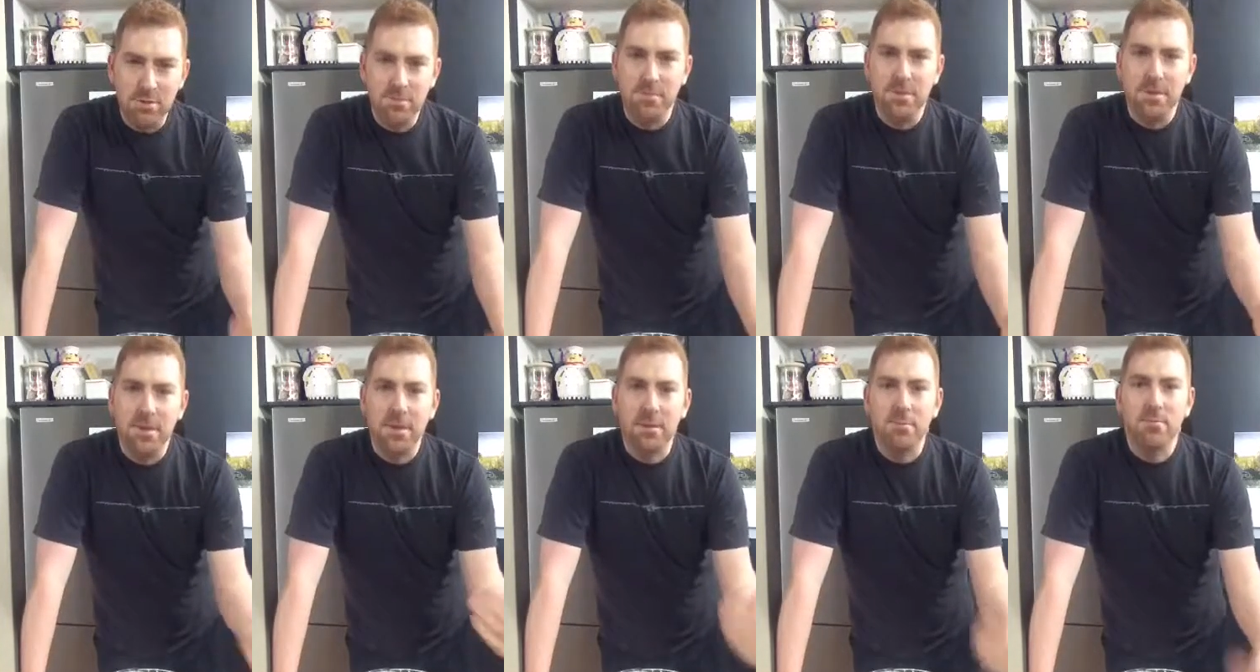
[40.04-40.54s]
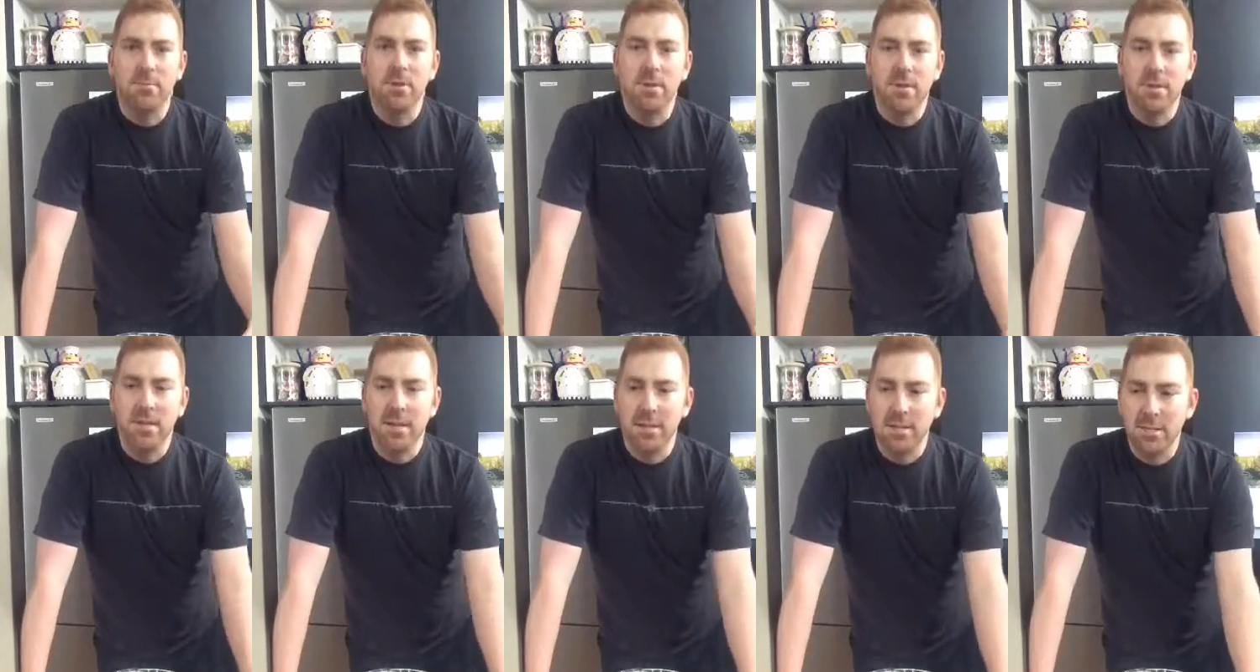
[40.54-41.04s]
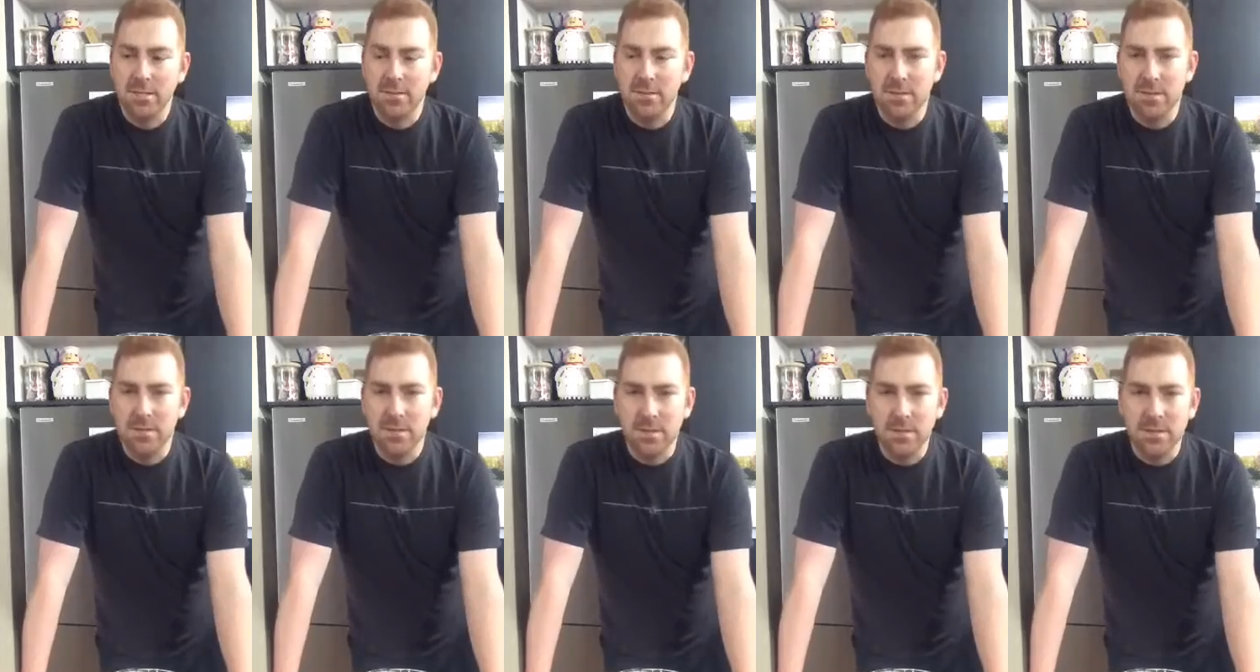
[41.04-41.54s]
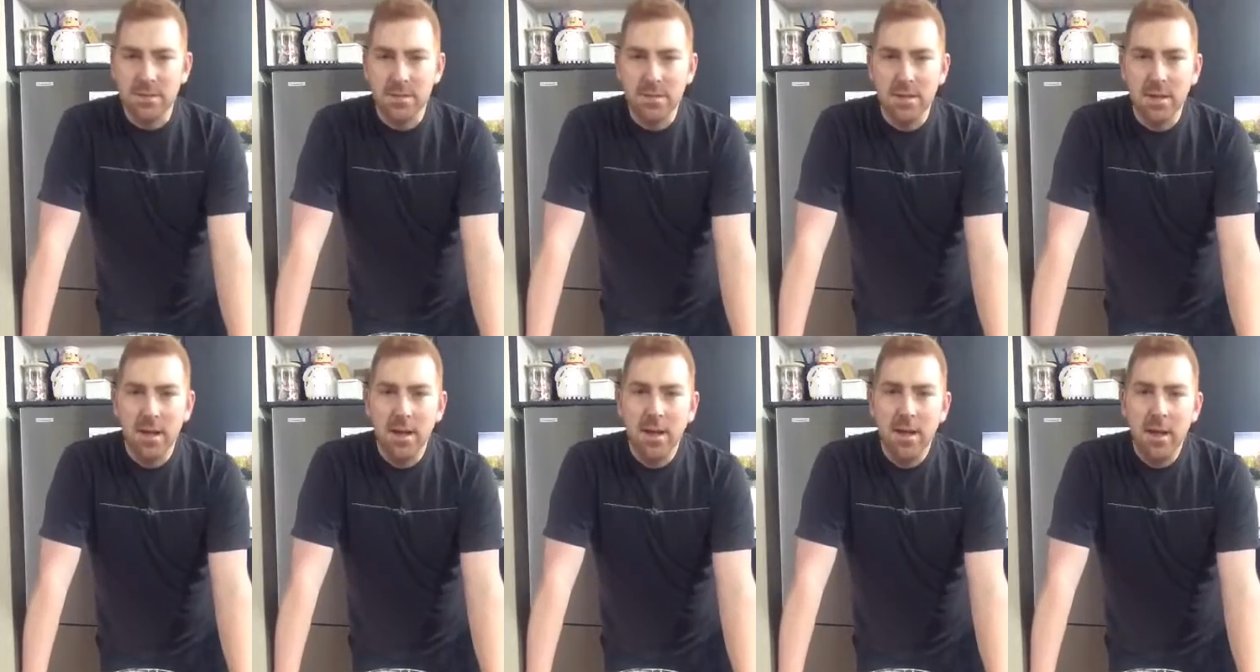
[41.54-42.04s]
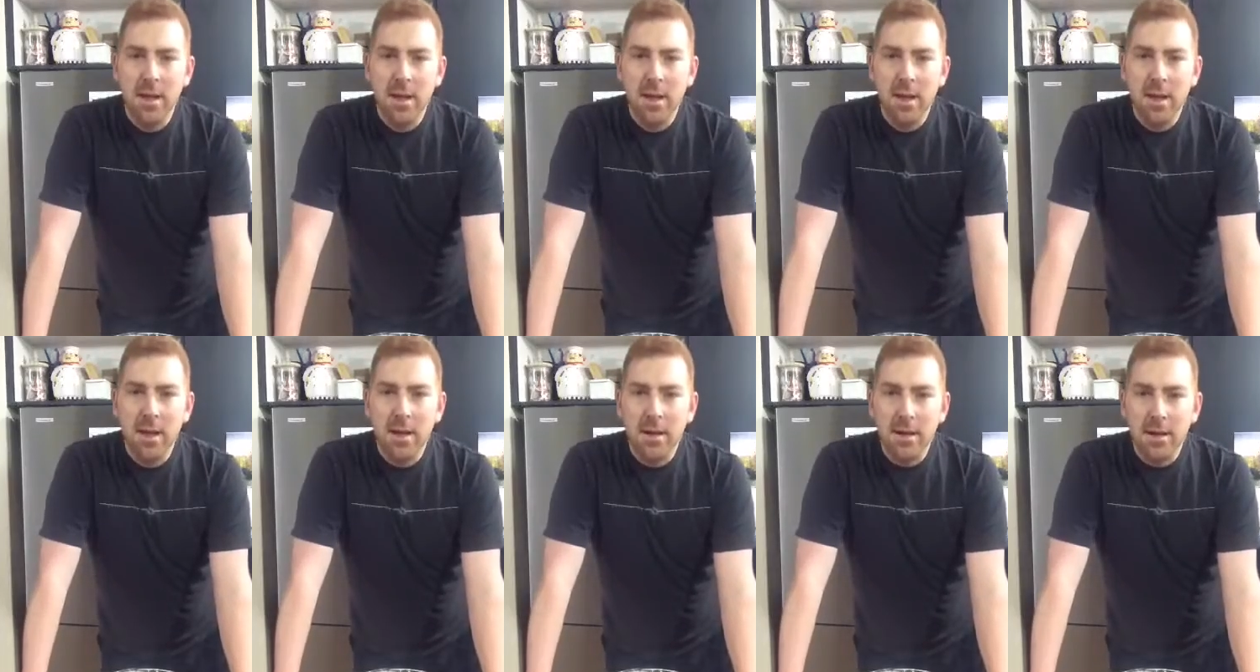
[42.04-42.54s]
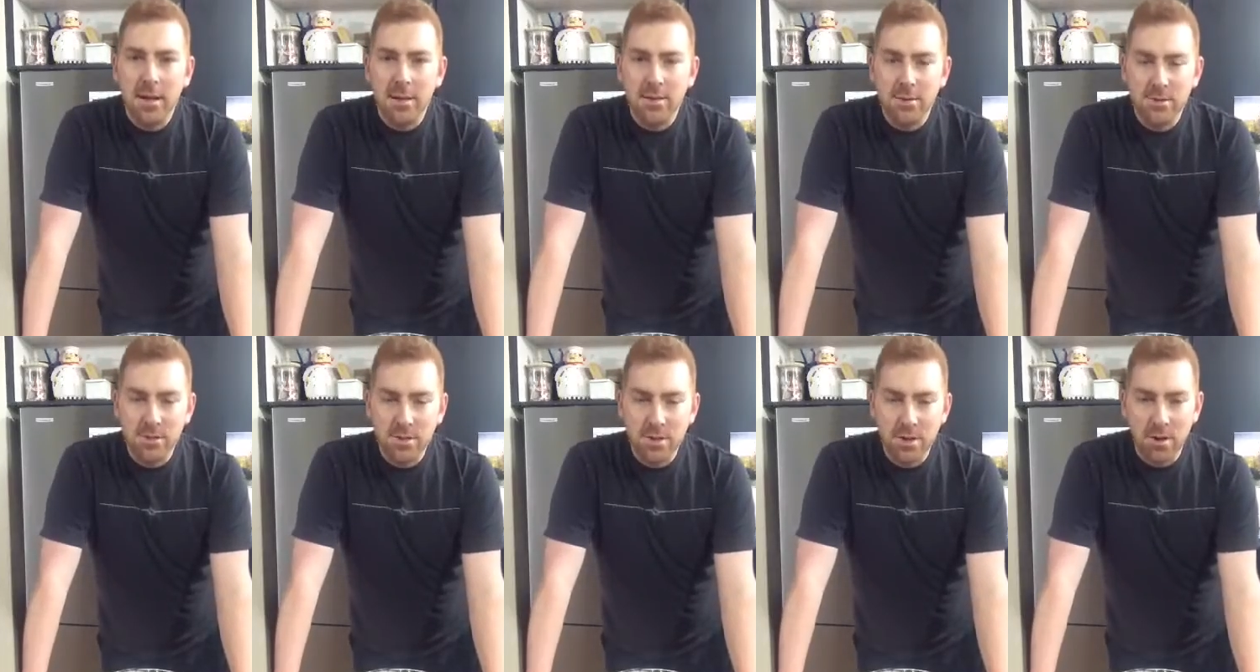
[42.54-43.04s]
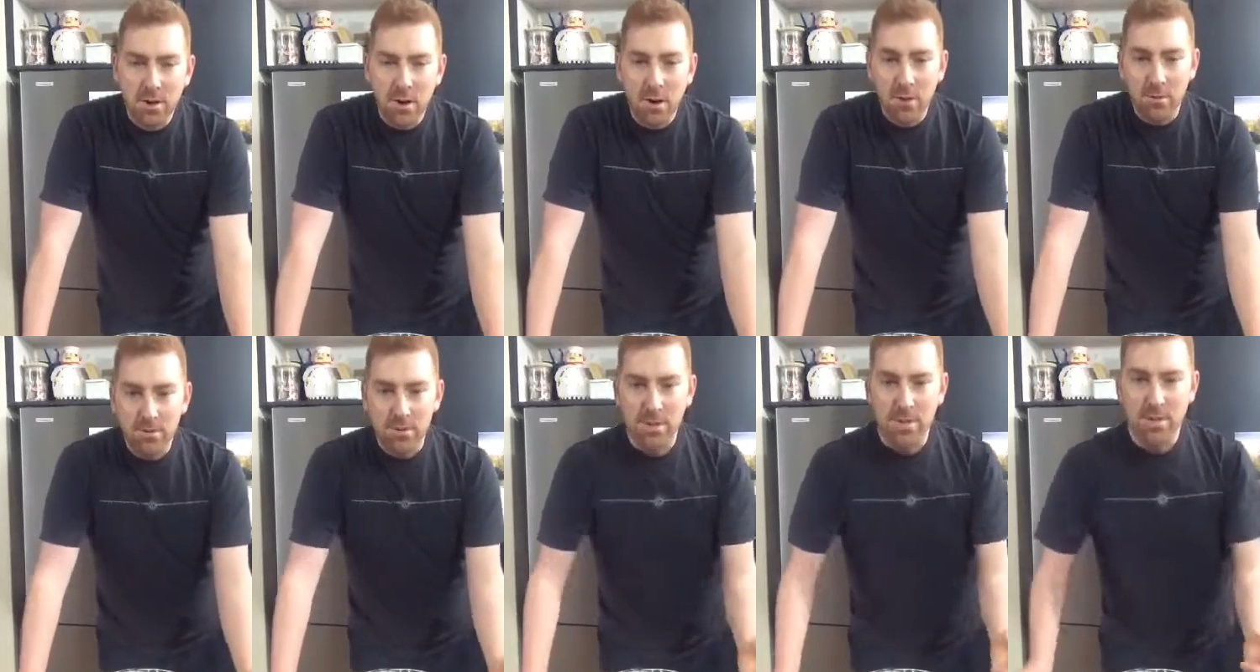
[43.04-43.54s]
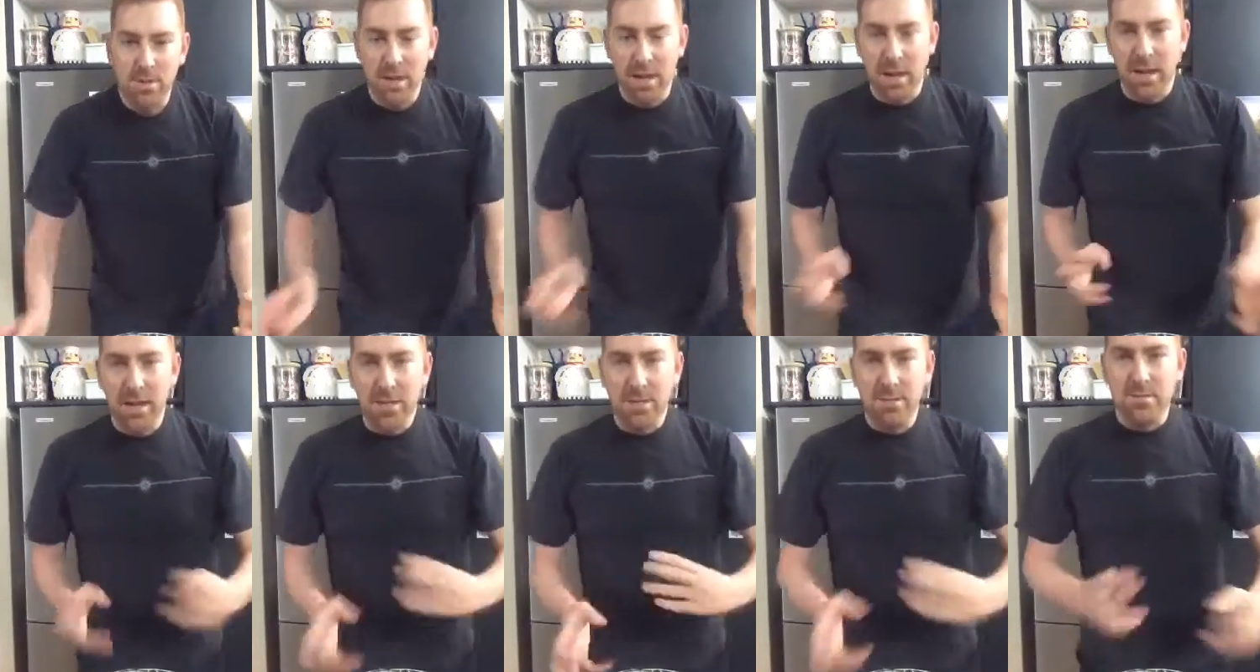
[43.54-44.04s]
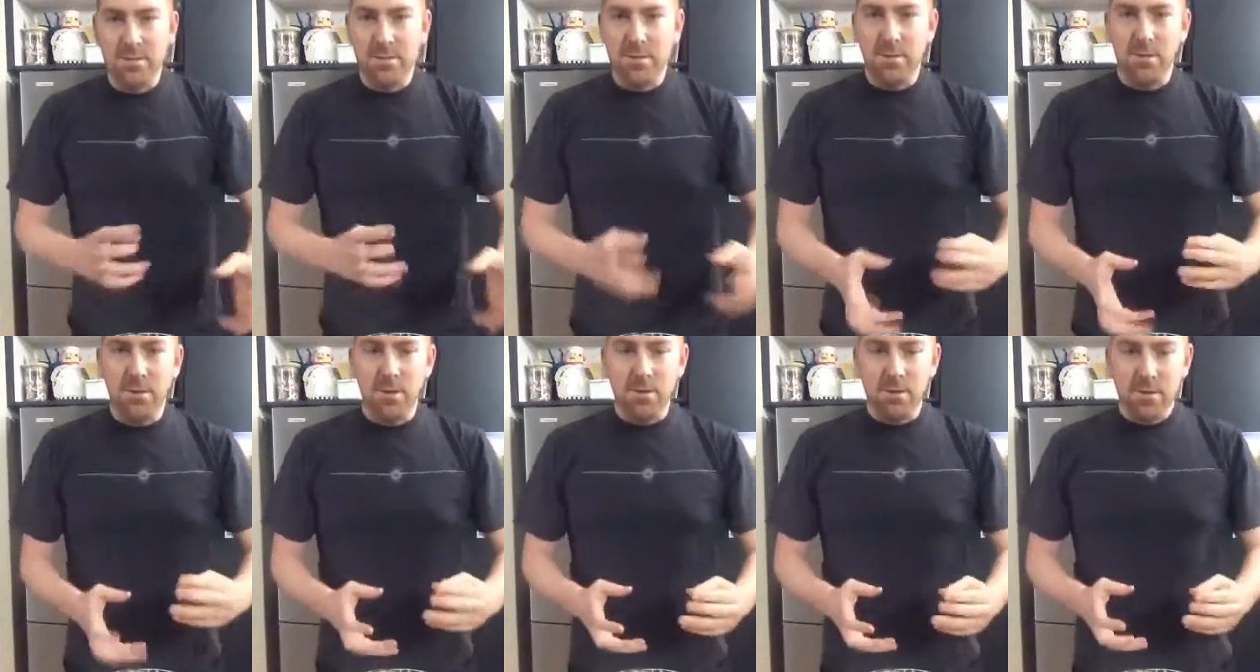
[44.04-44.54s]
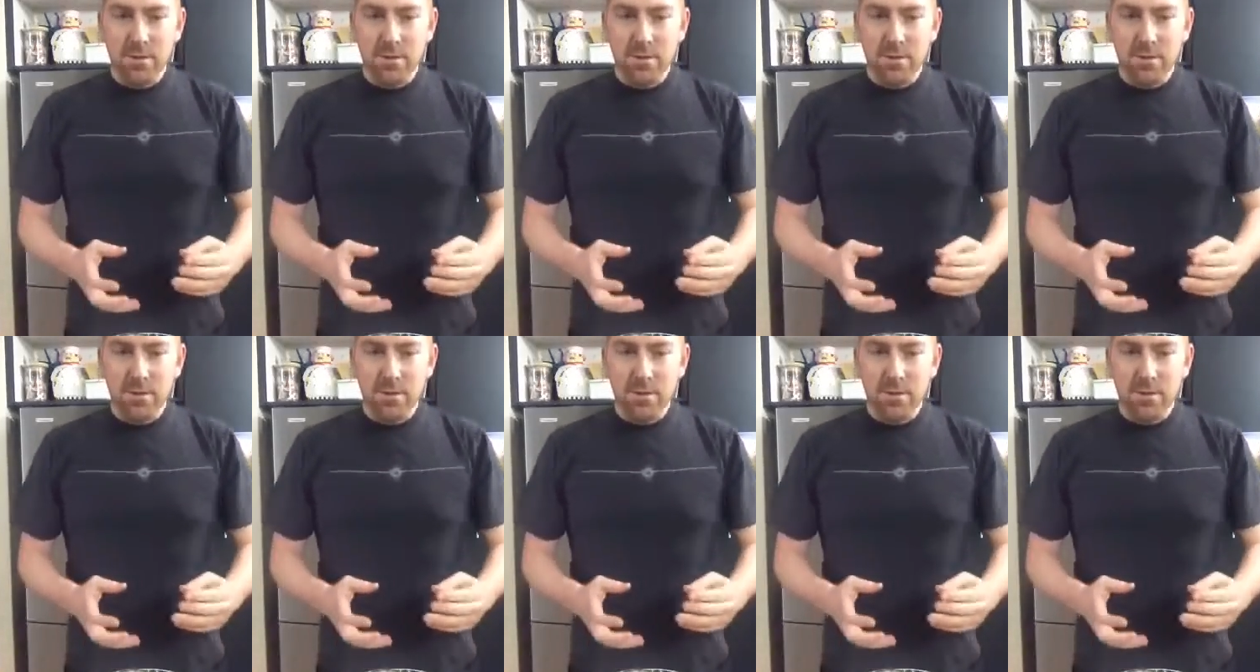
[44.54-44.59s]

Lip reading: feel and what the texture is, and getting used to not holding it in your hands for too long.